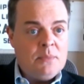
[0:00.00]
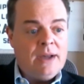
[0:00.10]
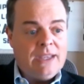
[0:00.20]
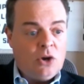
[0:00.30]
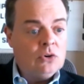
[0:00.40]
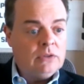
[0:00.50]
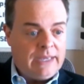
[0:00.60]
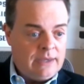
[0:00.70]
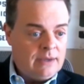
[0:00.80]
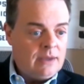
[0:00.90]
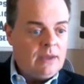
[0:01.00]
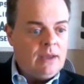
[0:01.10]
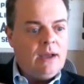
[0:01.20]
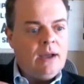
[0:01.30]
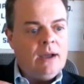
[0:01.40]
money early.
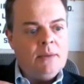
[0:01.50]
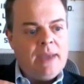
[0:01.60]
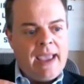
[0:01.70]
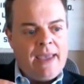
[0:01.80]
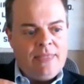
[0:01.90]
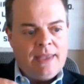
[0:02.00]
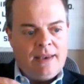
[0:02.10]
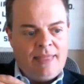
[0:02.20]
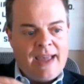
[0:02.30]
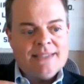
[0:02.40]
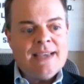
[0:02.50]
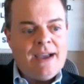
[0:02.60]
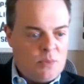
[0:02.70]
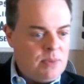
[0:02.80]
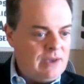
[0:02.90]
Um, and then that's how
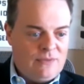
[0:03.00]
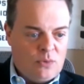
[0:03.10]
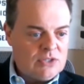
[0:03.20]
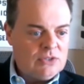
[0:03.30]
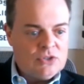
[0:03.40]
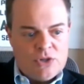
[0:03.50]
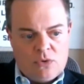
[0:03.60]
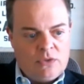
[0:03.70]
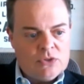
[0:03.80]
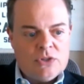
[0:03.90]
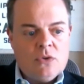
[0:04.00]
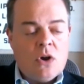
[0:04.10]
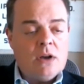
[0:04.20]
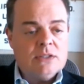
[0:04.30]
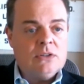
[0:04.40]
you pay for it. So there's no there's no
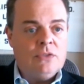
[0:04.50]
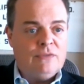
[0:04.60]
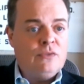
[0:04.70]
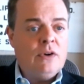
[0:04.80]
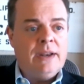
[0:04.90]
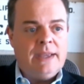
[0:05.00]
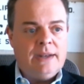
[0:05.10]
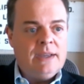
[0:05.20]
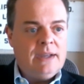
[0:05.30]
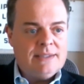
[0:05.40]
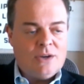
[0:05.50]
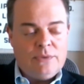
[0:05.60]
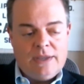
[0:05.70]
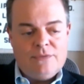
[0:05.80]
cost on the front end. It's only if